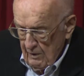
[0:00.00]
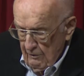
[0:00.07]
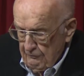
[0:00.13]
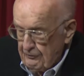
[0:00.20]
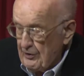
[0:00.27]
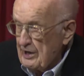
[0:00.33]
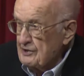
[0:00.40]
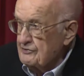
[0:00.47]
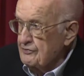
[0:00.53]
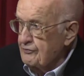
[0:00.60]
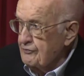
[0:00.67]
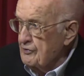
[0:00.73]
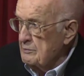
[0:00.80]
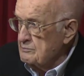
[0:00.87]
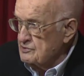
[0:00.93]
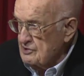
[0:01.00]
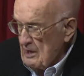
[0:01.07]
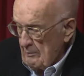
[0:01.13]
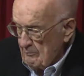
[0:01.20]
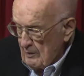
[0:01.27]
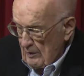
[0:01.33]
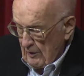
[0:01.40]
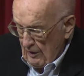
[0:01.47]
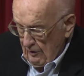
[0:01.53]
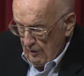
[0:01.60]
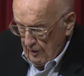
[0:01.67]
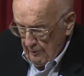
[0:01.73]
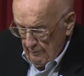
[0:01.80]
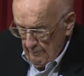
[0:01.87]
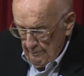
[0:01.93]
fresh from
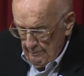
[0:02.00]
seminary.